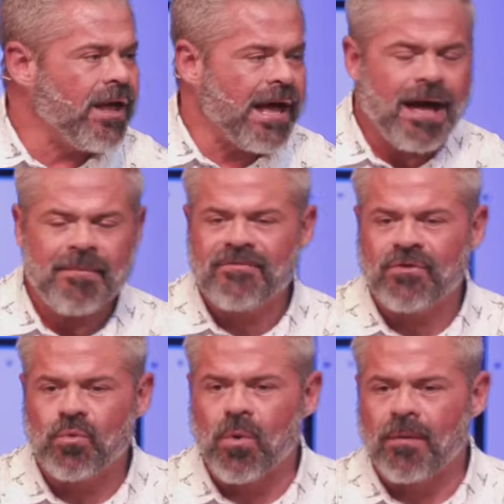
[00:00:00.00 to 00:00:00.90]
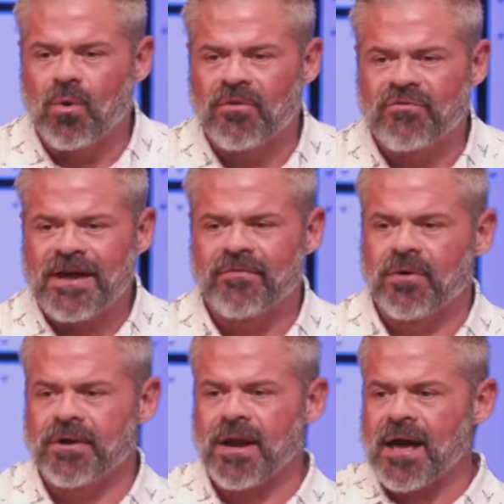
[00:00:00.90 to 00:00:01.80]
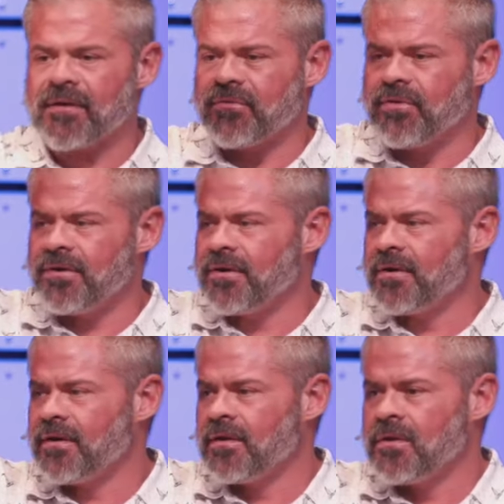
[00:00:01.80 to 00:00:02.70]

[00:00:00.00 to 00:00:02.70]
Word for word: And how many of you want more favor on your life?